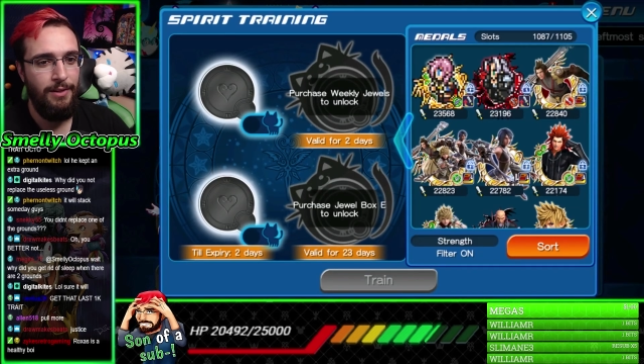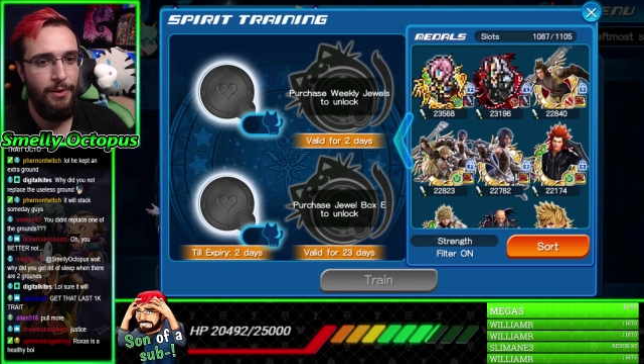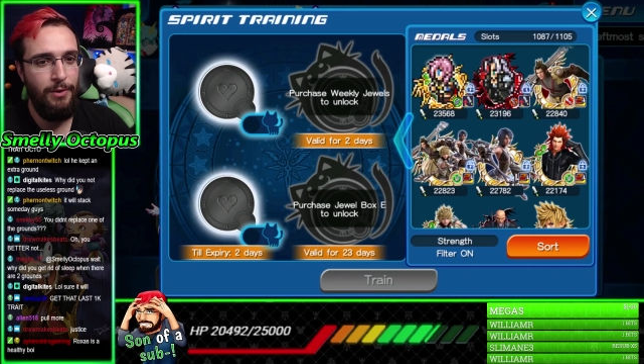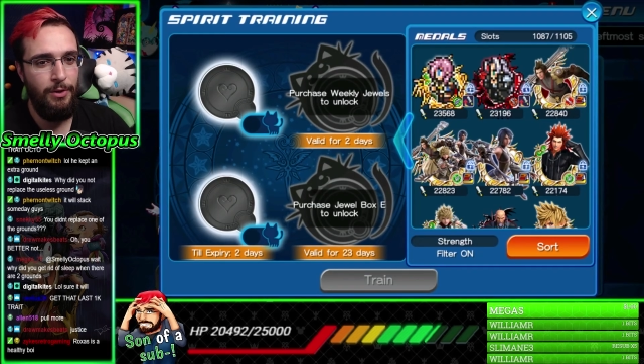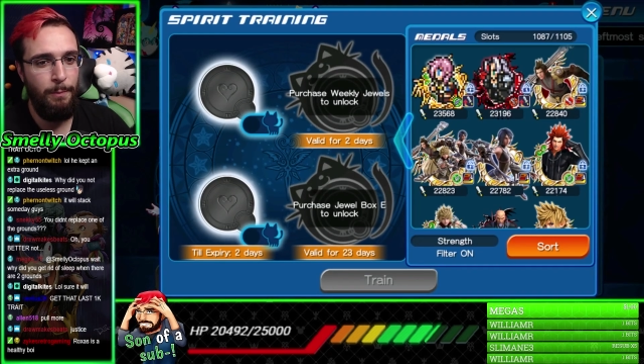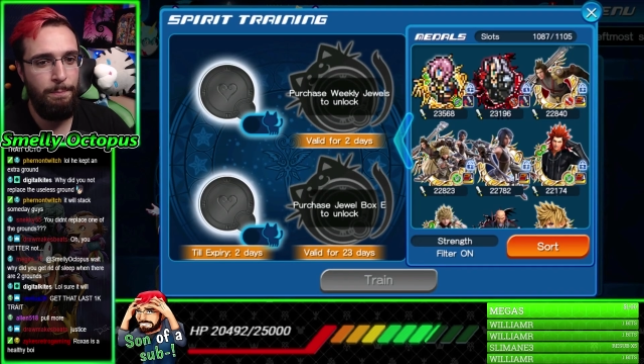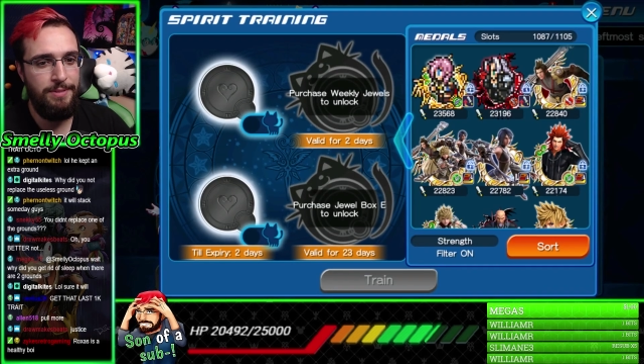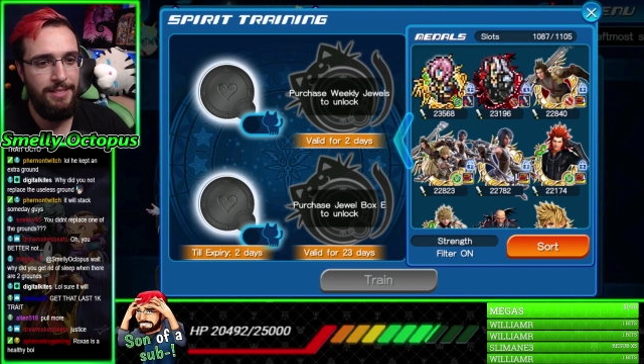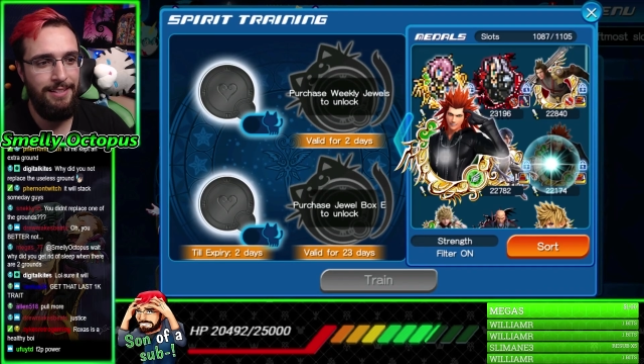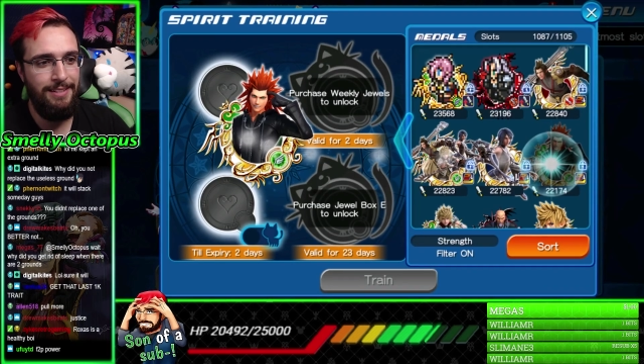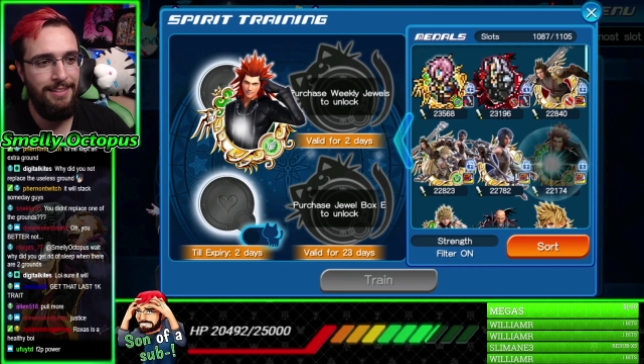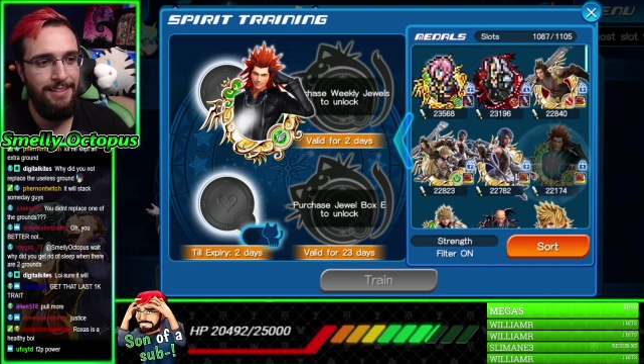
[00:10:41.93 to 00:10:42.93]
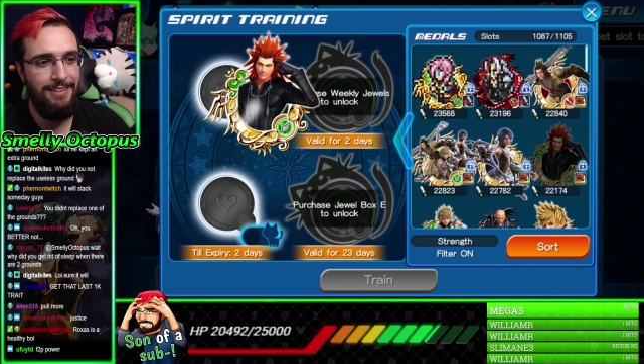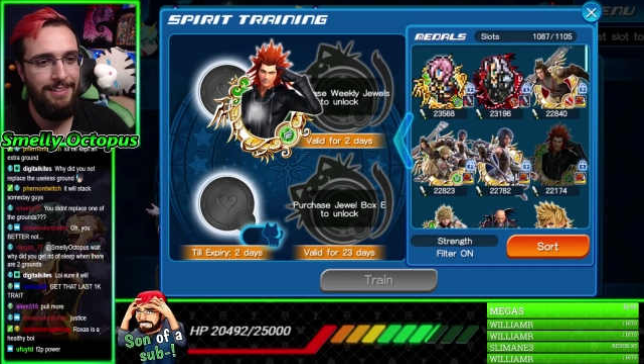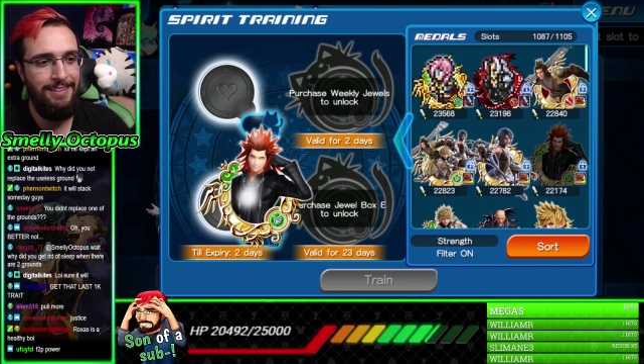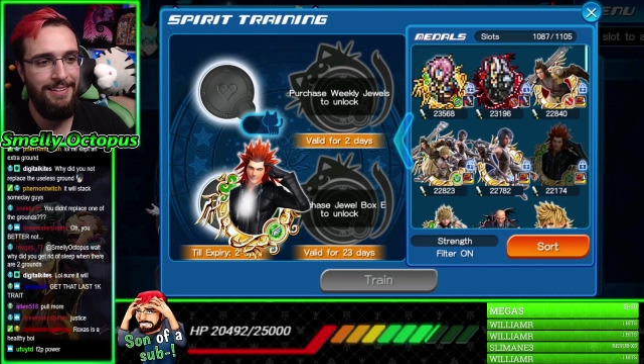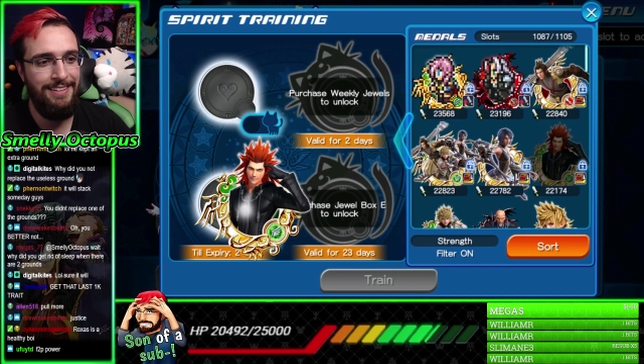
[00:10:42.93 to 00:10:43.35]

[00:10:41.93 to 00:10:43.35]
Oopsie.